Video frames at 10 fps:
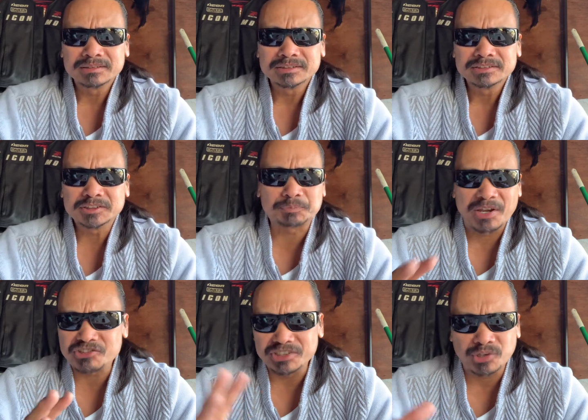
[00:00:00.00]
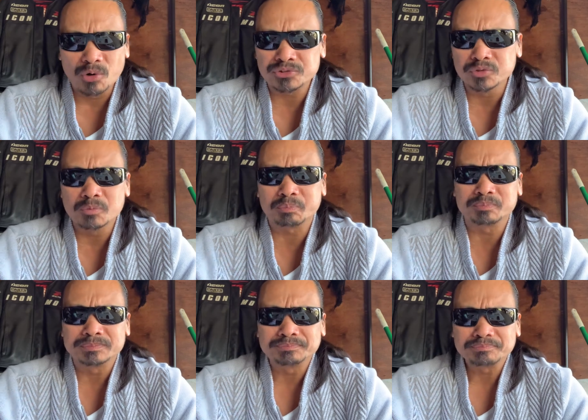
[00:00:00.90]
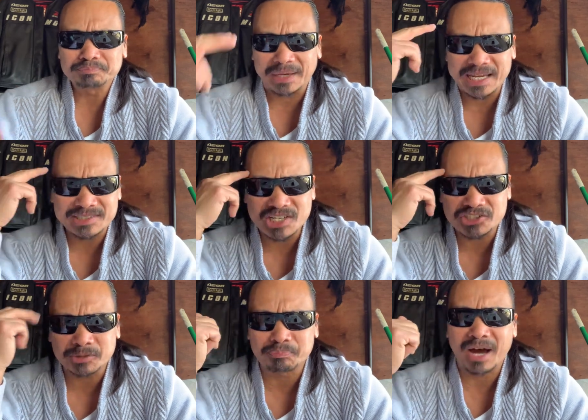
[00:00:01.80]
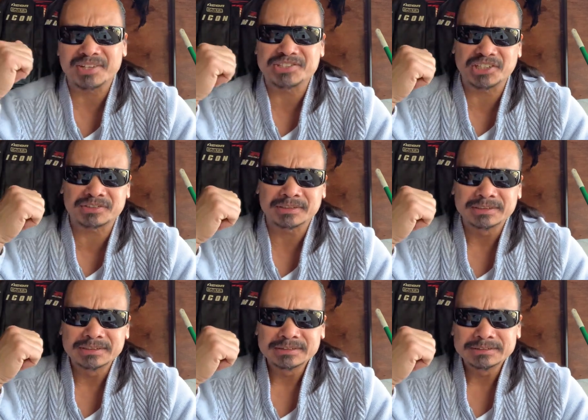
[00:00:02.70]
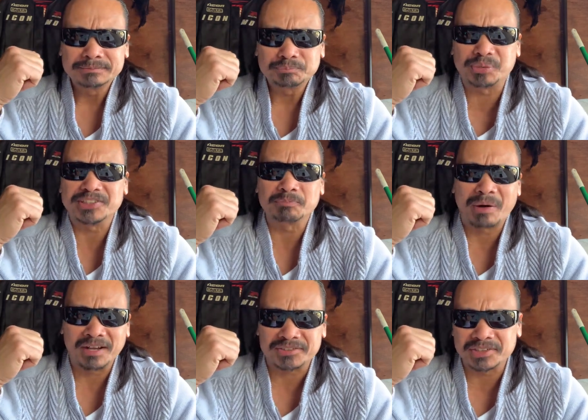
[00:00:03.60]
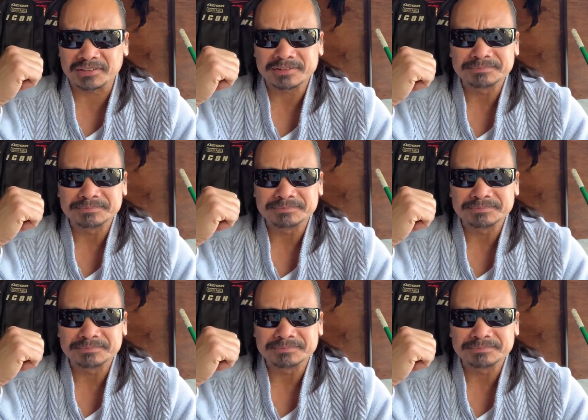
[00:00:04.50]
Especially those who pay attention to politics, prison politics.